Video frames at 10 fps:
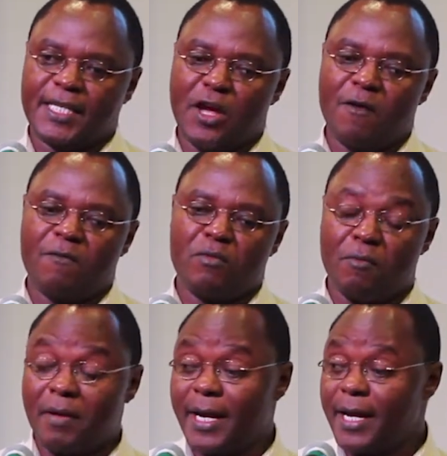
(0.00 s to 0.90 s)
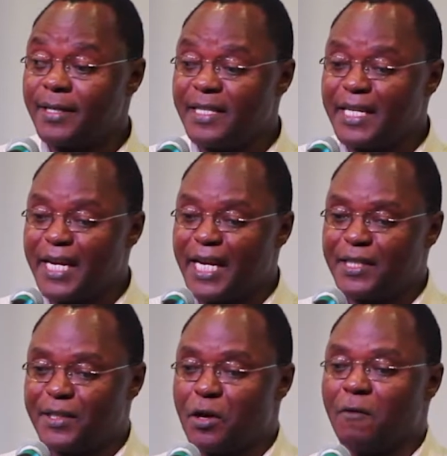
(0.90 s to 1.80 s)
self-propagating,
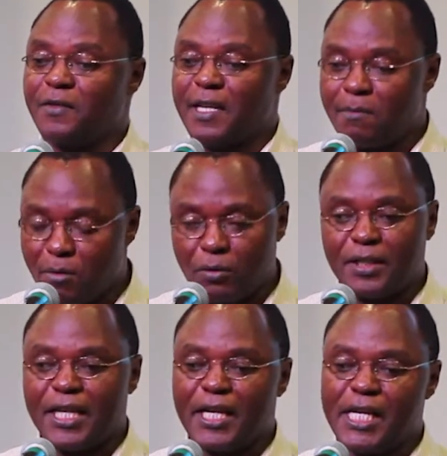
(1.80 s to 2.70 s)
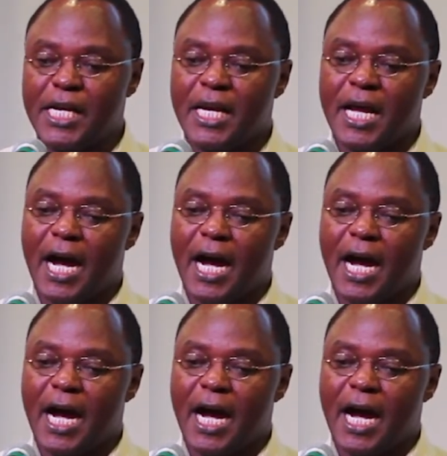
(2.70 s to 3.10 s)
and self-supporting